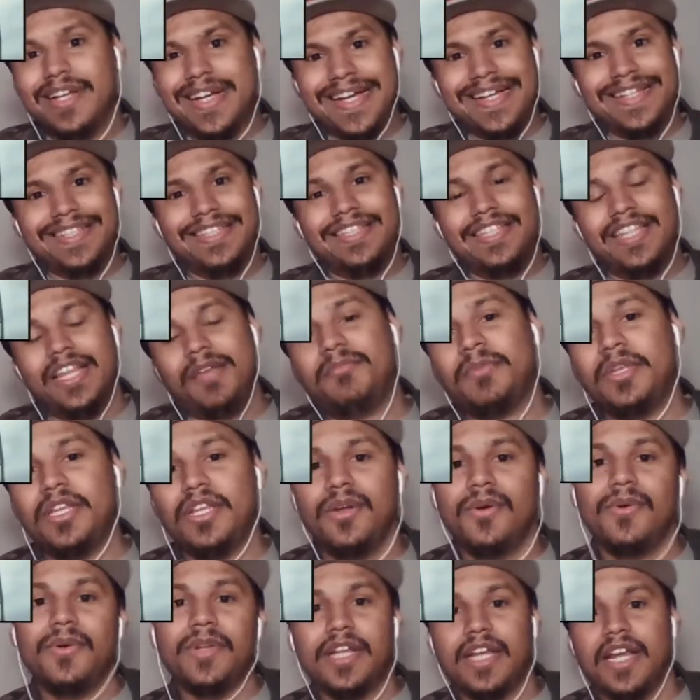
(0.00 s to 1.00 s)
Let me
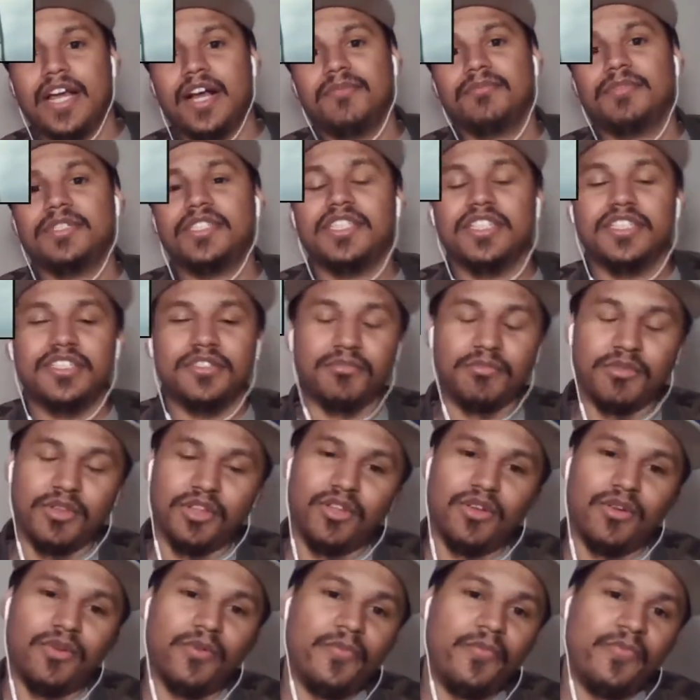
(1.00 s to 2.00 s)
know in the comment section
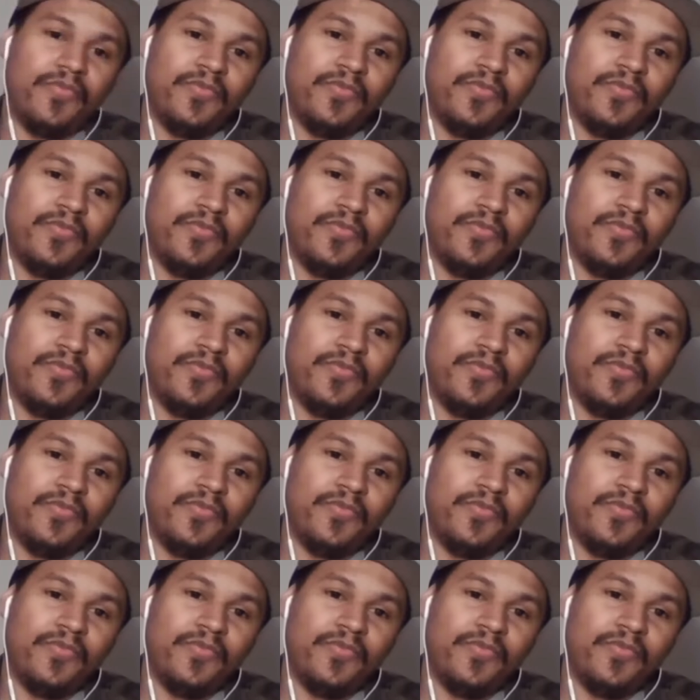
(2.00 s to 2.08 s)
below.